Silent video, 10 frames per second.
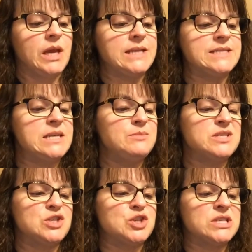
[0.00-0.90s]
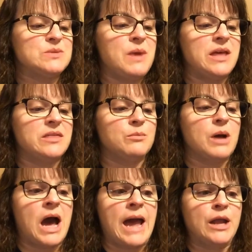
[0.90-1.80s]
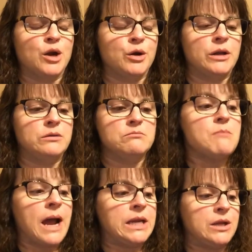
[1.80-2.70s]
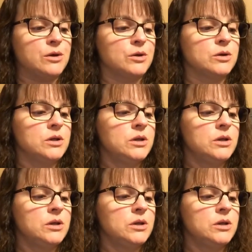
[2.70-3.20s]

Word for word: It seems to just make them higher and mightier,